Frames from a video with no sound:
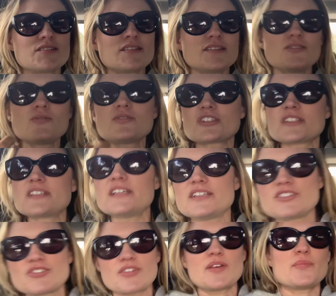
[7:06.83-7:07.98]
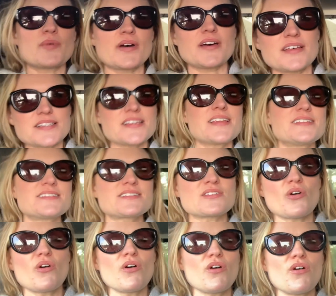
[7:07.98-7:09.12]
not just history, but a sense
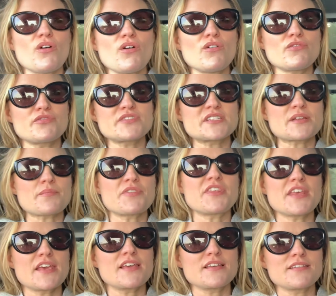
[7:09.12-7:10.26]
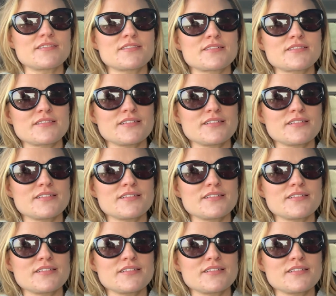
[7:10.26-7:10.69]
of something